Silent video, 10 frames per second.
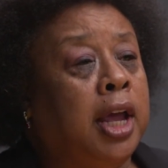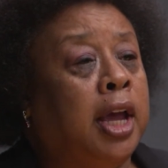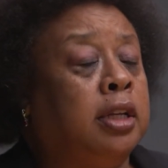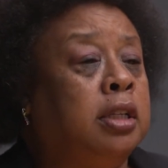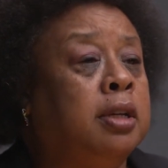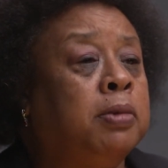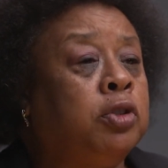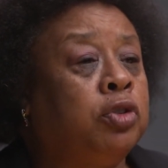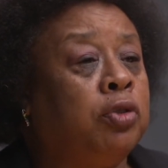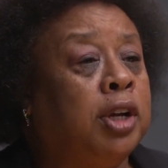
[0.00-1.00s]
at a
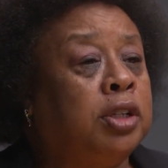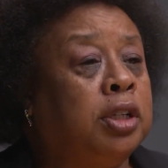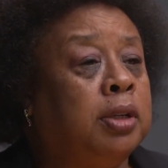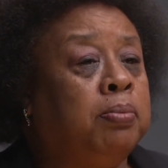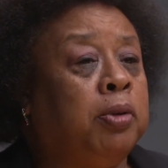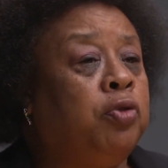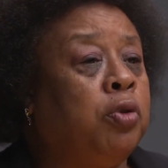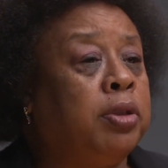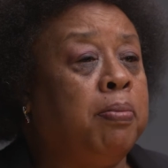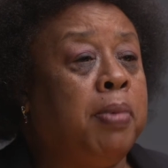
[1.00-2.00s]
demonstration
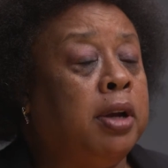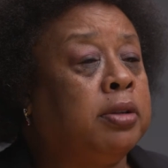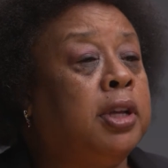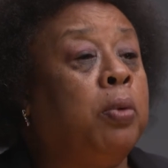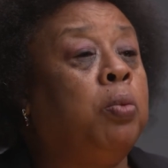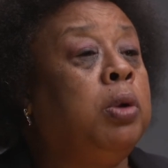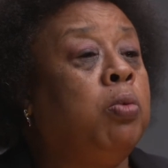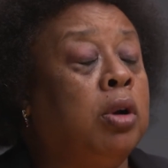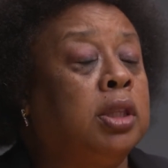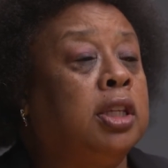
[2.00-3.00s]
before the mayor saying, we
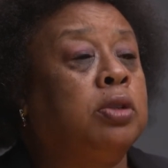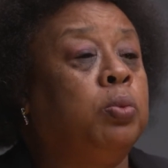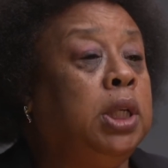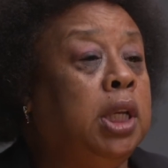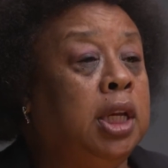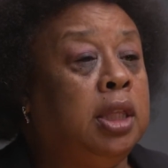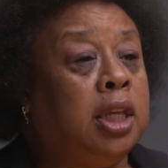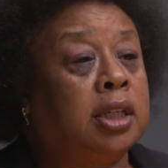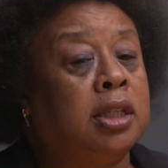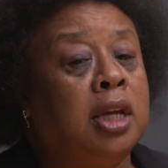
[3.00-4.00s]
want this, we need
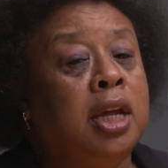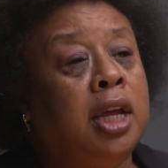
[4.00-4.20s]
this.